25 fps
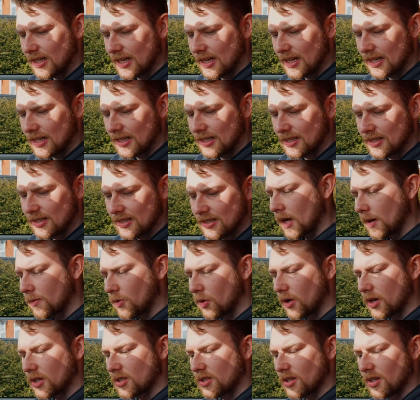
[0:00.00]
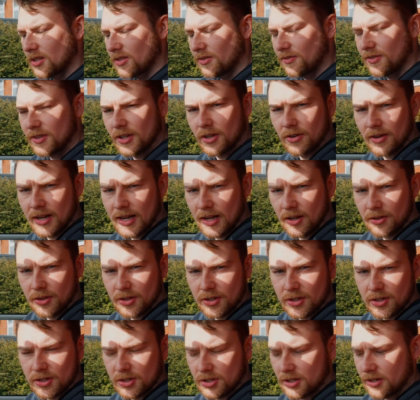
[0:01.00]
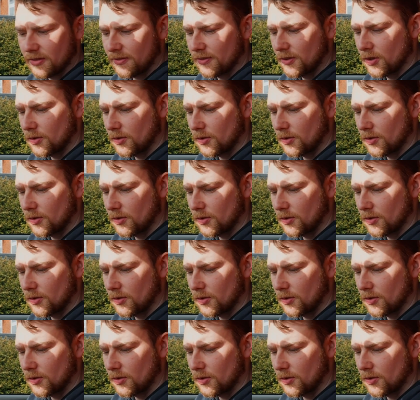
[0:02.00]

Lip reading: and I'm quite excited to feel how the shift